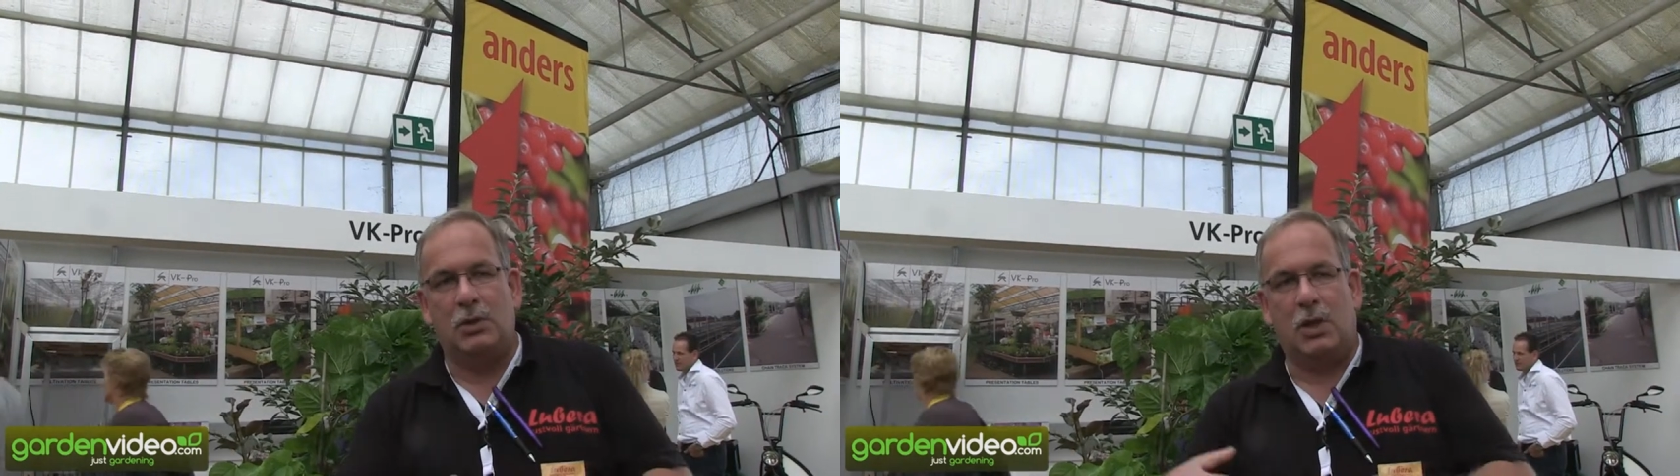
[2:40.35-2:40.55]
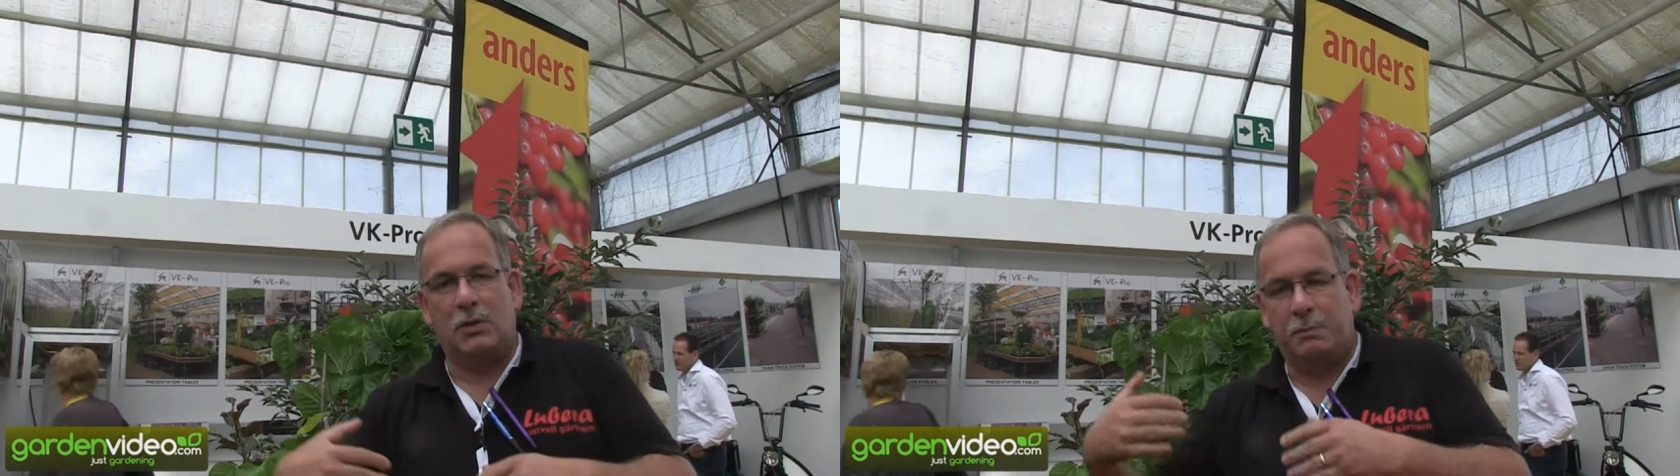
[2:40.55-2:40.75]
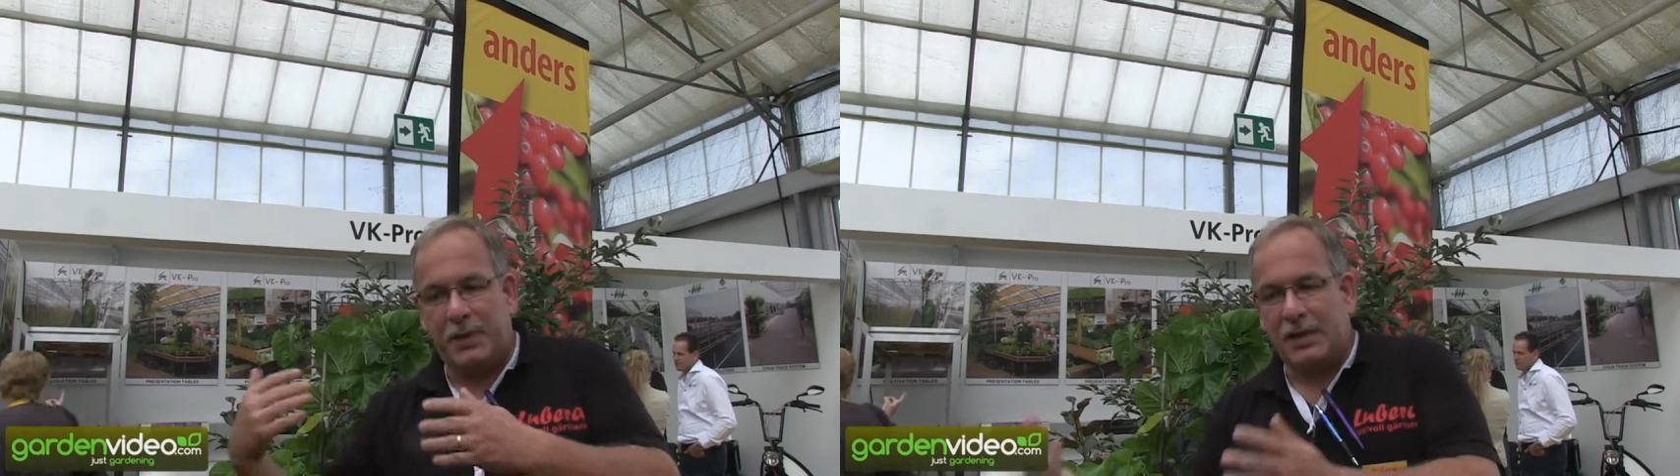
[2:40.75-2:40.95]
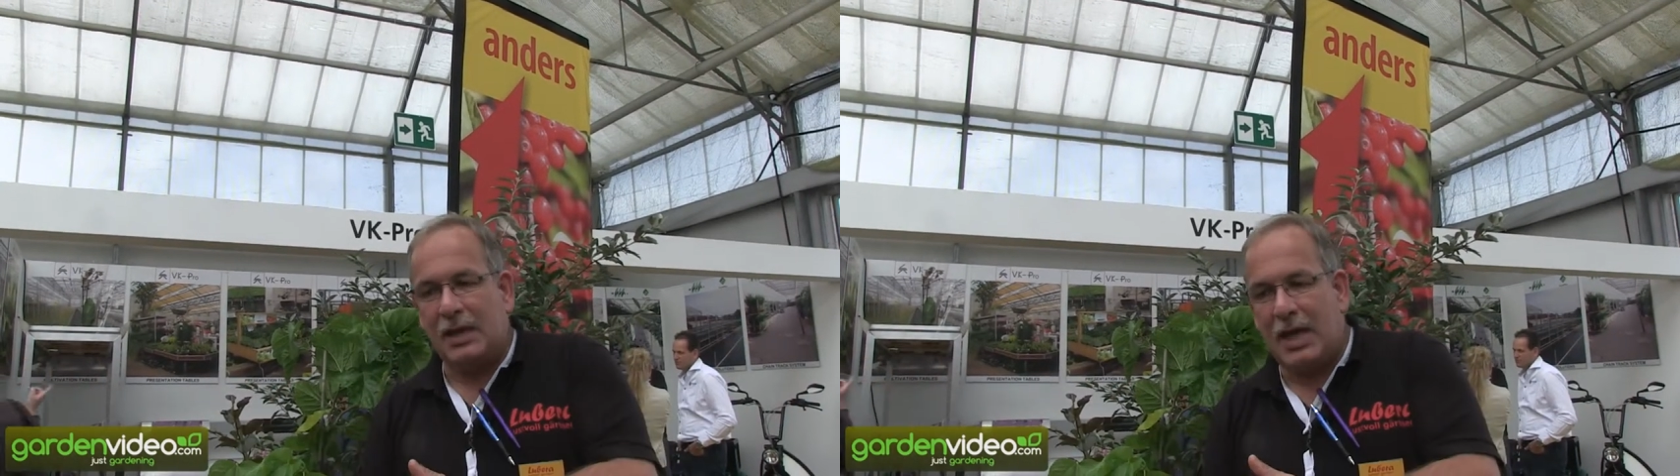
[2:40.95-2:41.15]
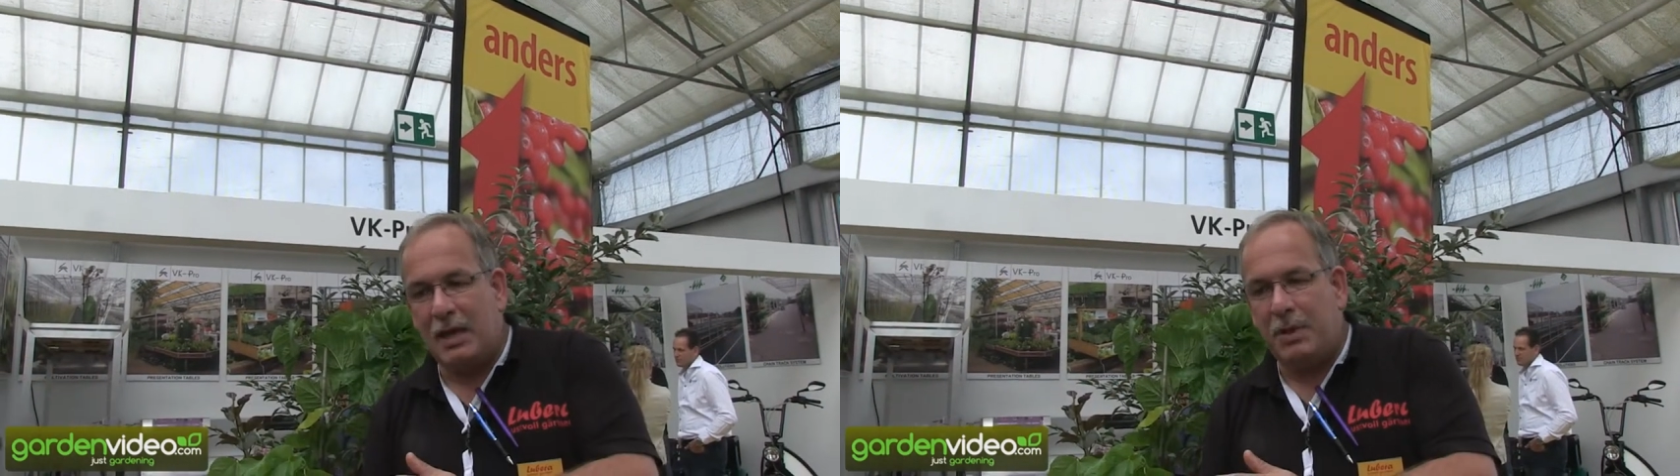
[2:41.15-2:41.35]
not
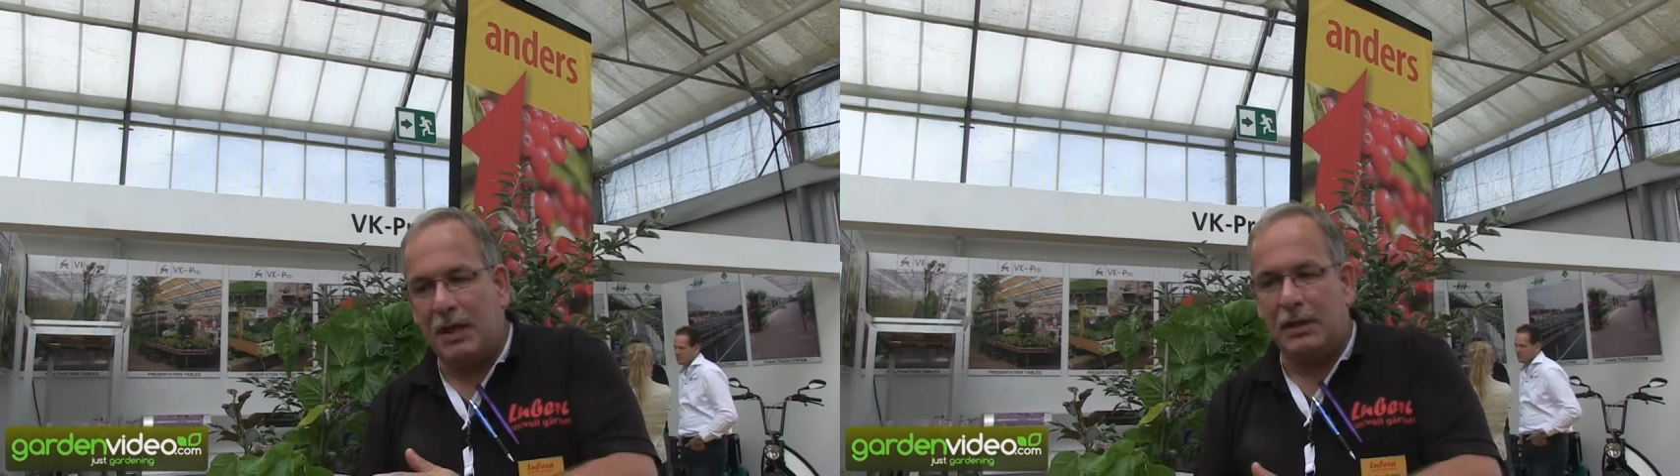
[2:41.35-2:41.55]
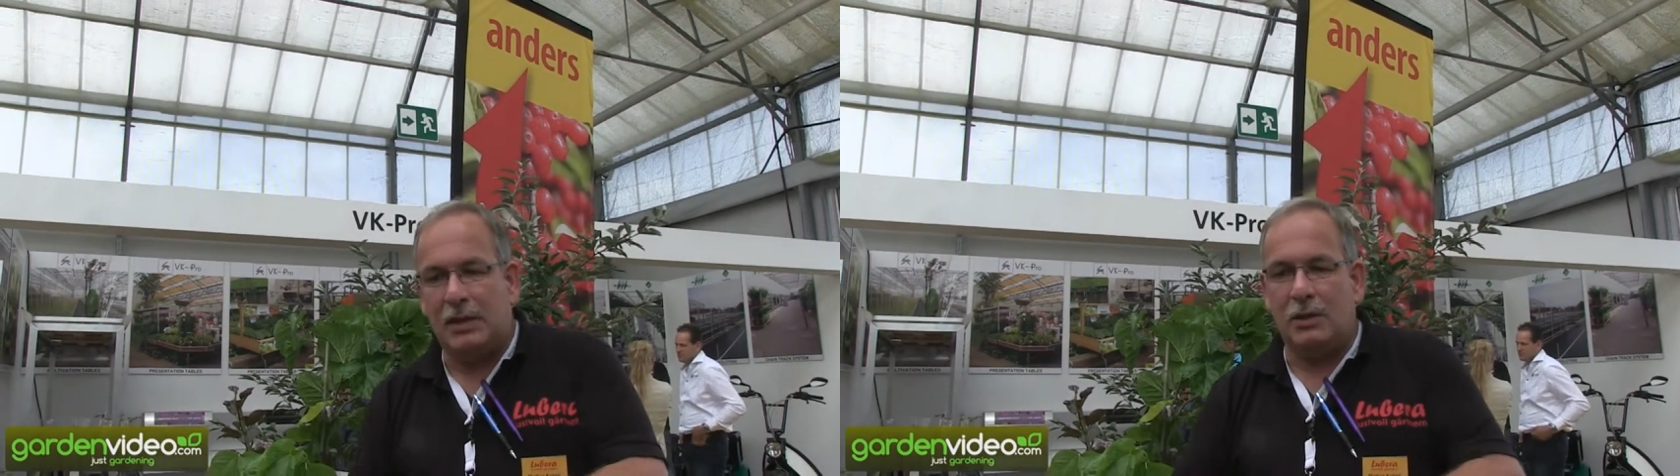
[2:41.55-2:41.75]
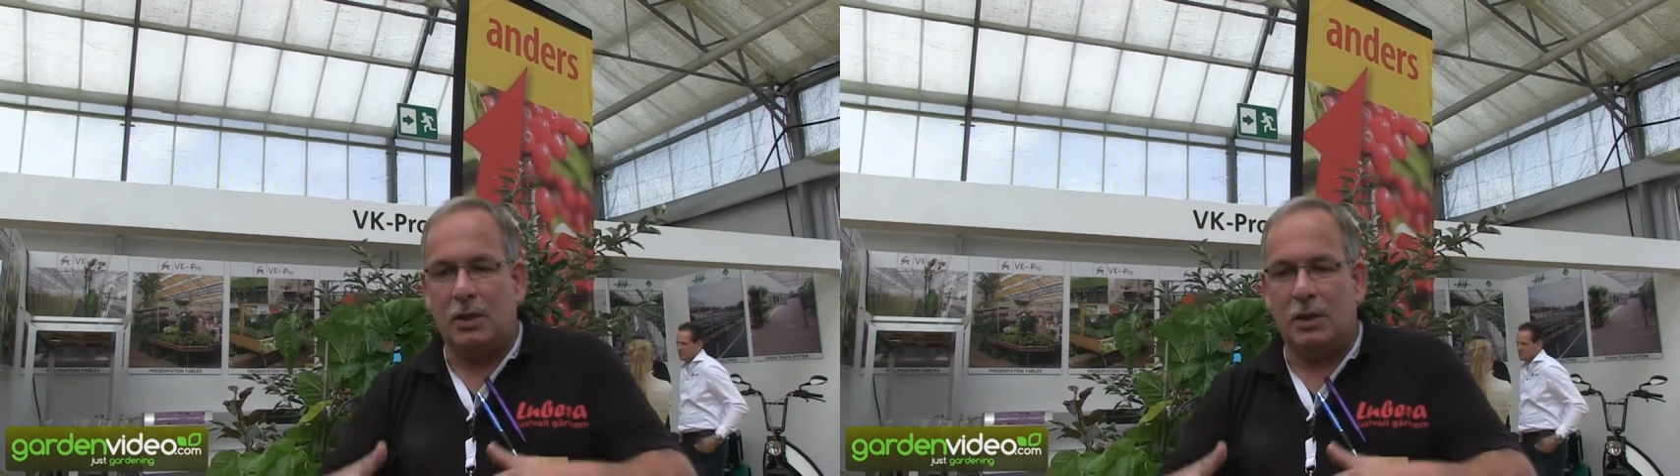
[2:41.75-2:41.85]
picking ability,